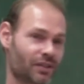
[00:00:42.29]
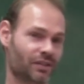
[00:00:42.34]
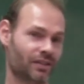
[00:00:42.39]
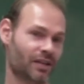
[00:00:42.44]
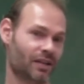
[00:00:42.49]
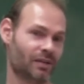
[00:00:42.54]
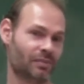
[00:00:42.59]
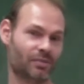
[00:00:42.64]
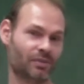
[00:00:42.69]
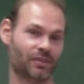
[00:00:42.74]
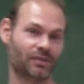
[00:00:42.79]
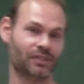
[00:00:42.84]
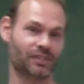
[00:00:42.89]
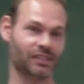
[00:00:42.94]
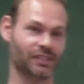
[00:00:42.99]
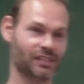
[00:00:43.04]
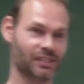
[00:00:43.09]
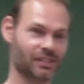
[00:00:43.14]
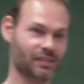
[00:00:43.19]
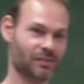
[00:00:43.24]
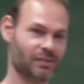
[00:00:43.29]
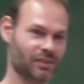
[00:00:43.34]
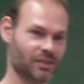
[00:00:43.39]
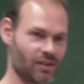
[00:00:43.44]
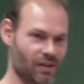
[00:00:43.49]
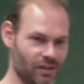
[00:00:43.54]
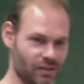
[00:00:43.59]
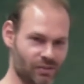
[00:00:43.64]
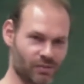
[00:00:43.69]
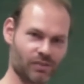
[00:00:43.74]
and I approached the system and said,
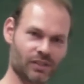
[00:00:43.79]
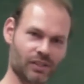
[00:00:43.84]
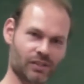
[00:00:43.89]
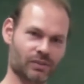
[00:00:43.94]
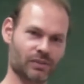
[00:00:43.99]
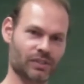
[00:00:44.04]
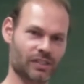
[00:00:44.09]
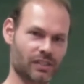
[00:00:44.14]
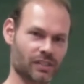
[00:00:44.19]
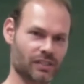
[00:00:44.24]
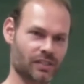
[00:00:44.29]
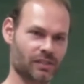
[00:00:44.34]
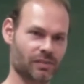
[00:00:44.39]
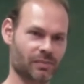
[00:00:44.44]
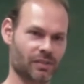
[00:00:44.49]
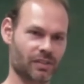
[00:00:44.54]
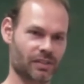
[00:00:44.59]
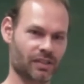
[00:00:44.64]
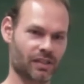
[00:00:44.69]
oh, it's a really cool system.